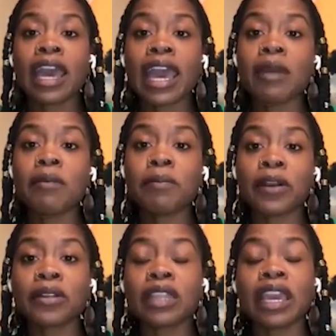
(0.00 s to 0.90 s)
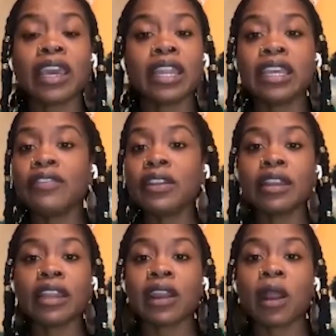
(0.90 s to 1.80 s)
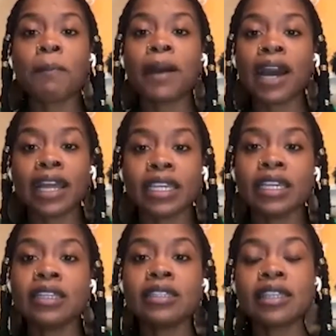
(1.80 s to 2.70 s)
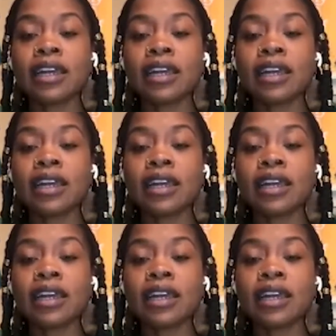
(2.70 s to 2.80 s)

at birth and even at our bodies